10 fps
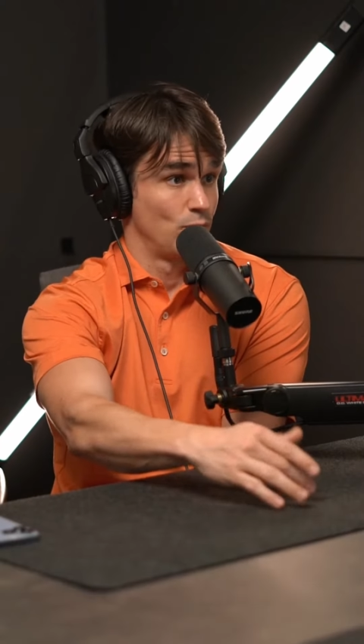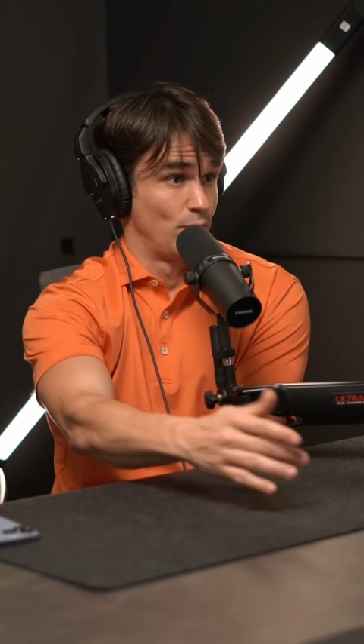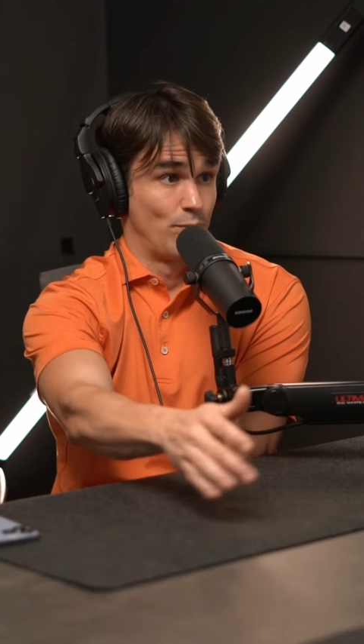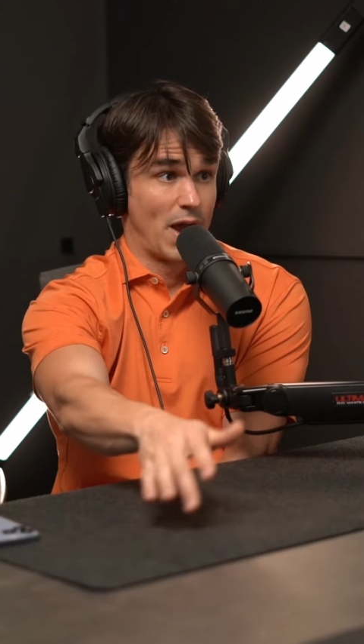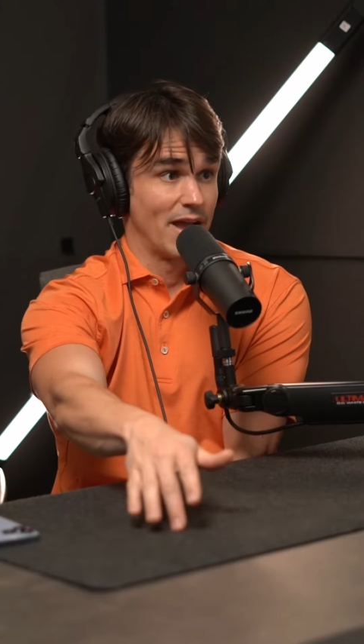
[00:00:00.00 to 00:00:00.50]

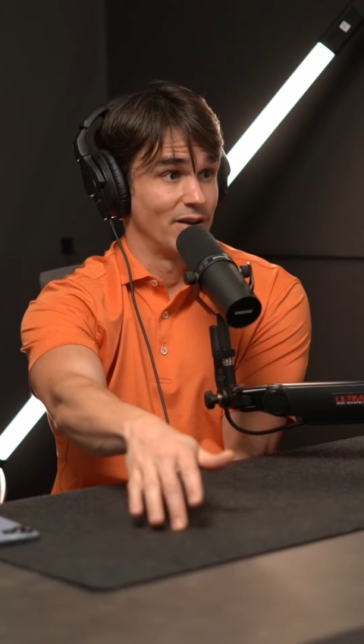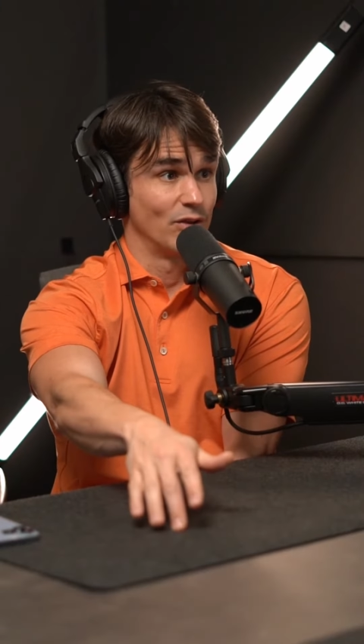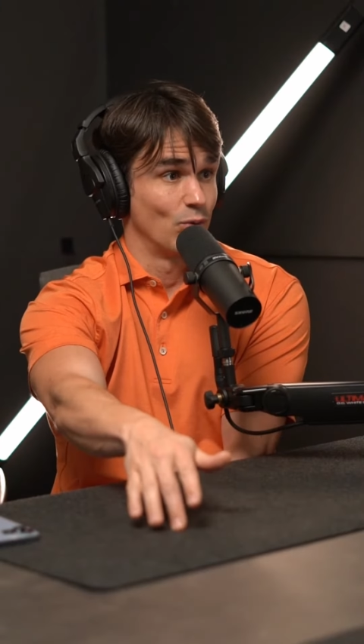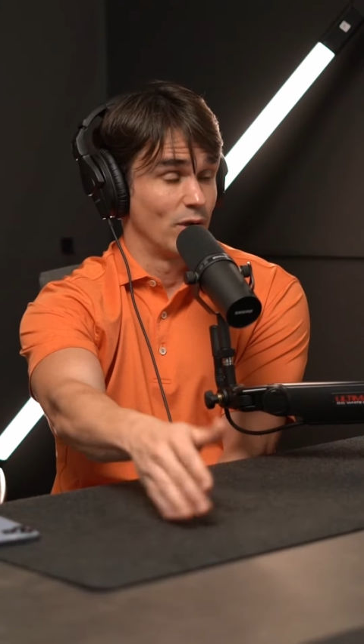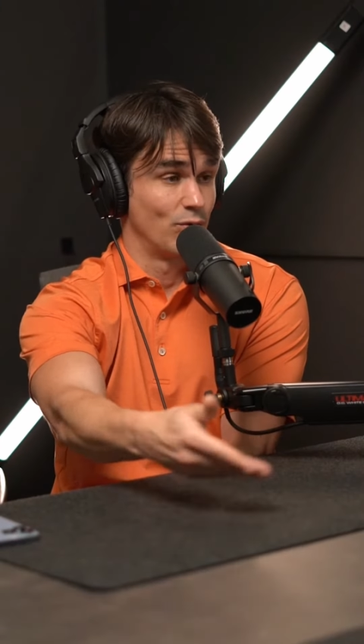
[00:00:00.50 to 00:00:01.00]
buy
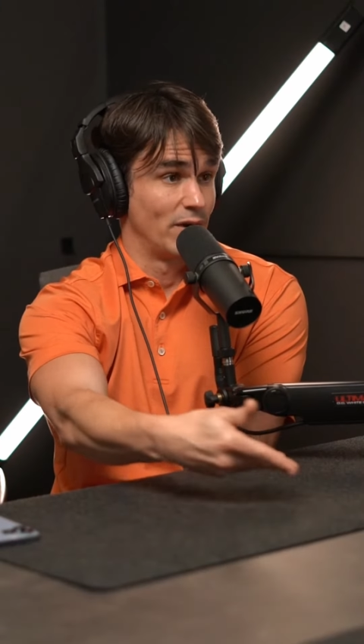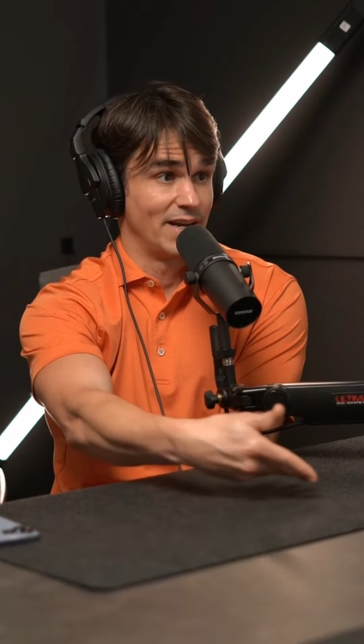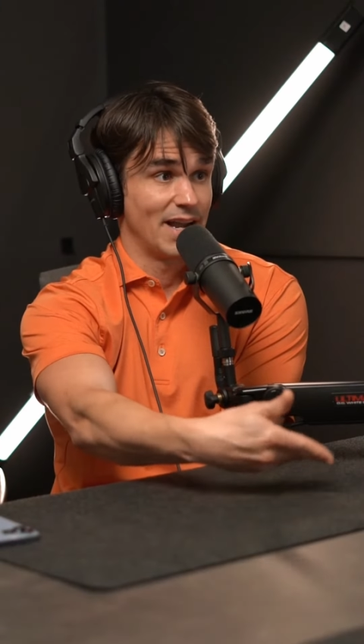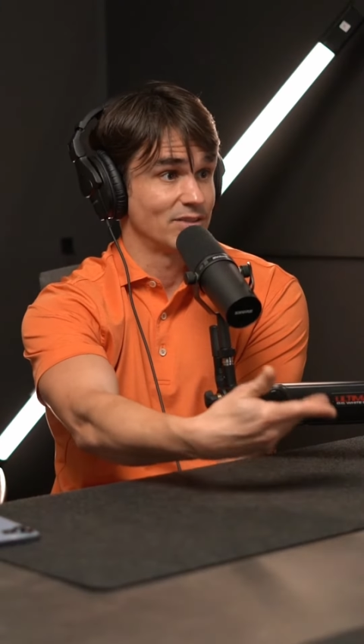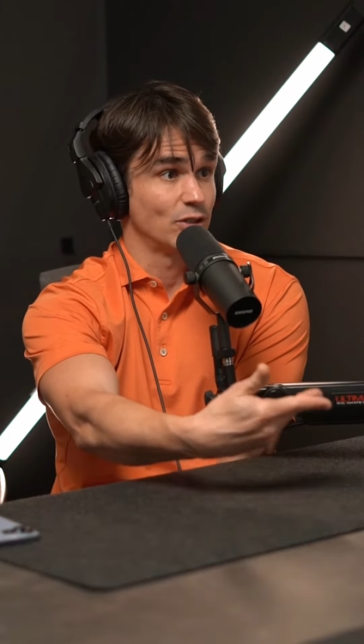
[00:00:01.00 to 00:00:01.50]
another one and rent
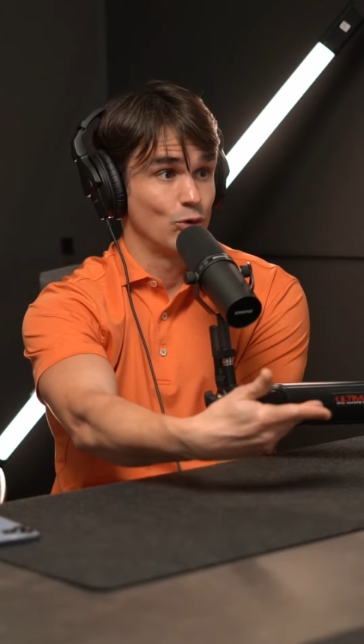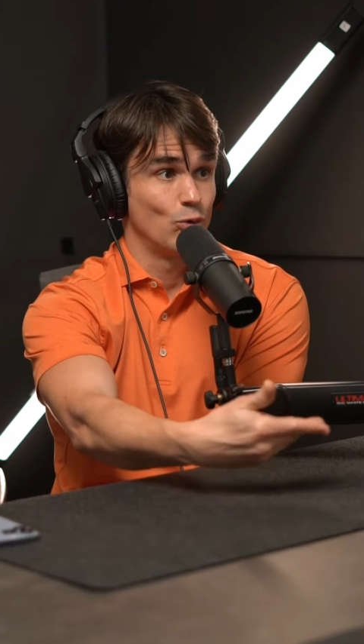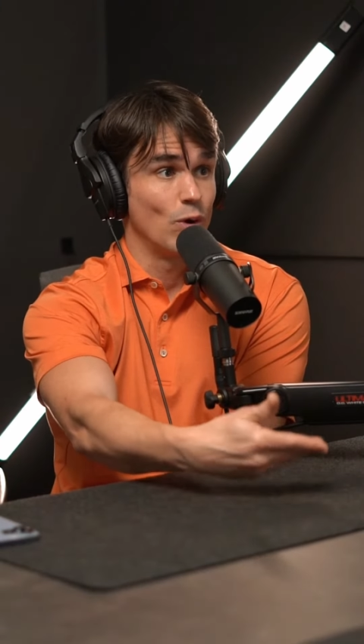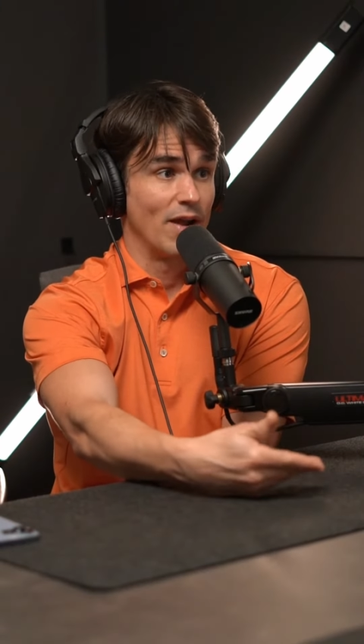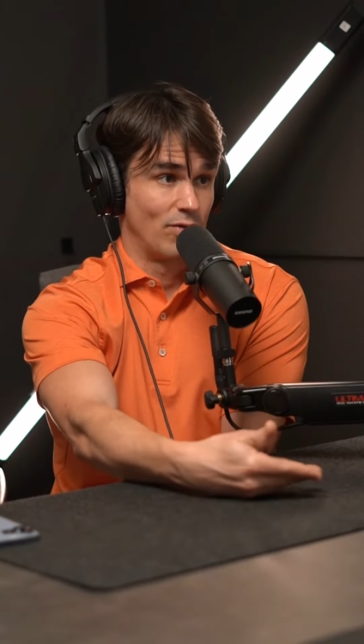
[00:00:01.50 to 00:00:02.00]
it out to
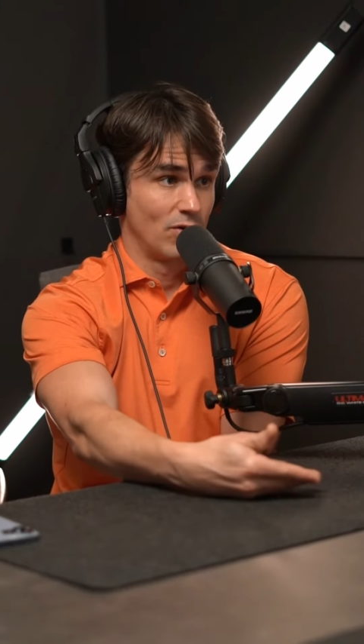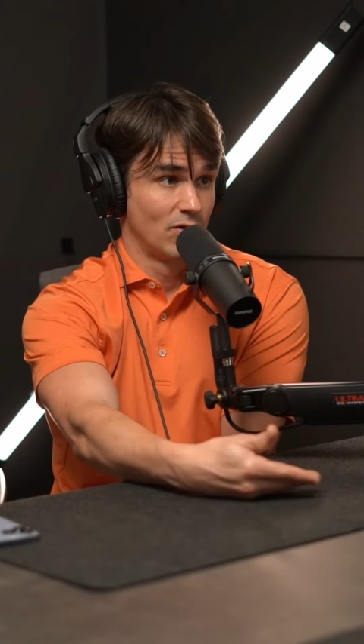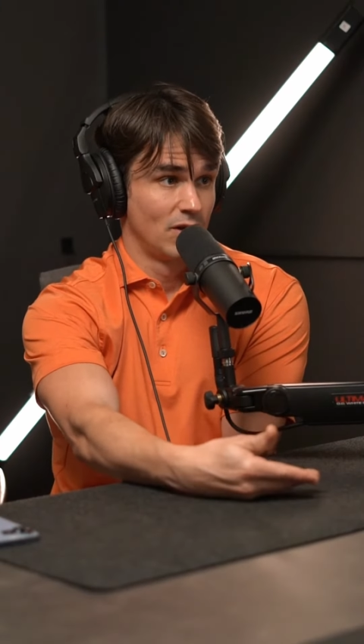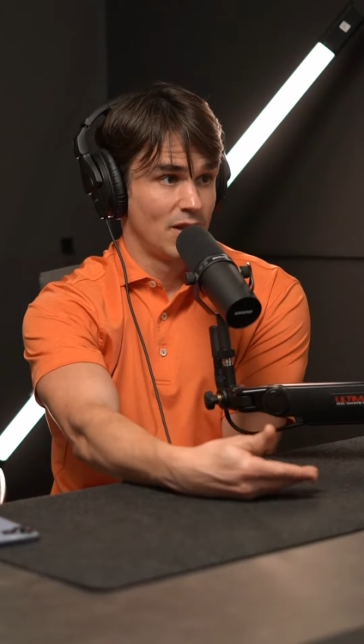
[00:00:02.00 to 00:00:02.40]
whoever.